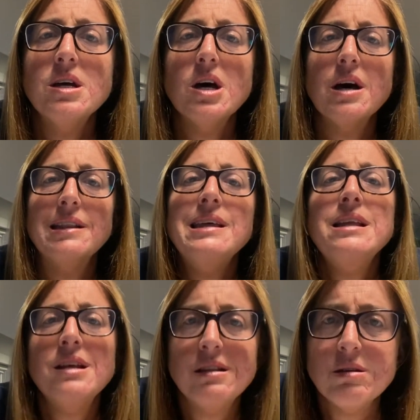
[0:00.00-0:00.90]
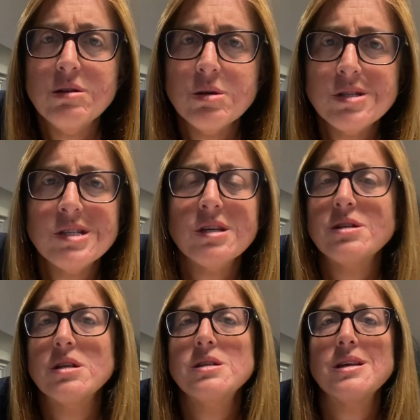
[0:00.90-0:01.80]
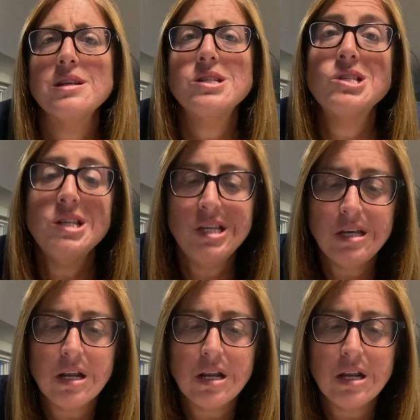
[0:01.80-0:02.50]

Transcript: uh, lean into those decisions and see,